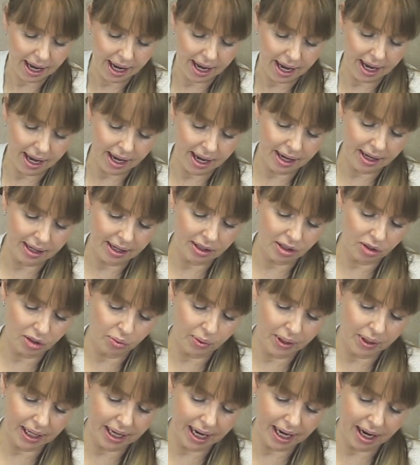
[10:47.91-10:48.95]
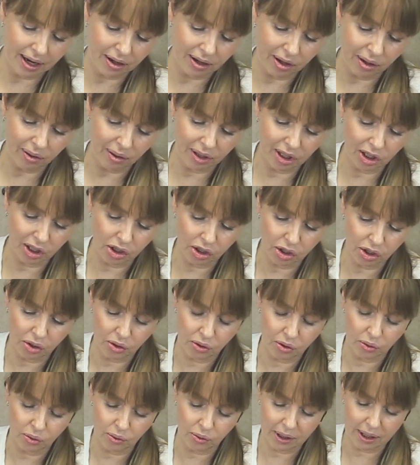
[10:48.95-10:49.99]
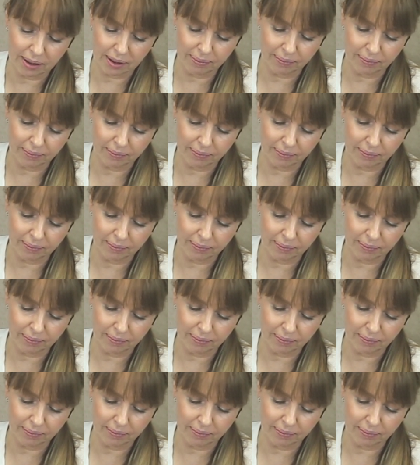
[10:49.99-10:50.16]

and we're now going to,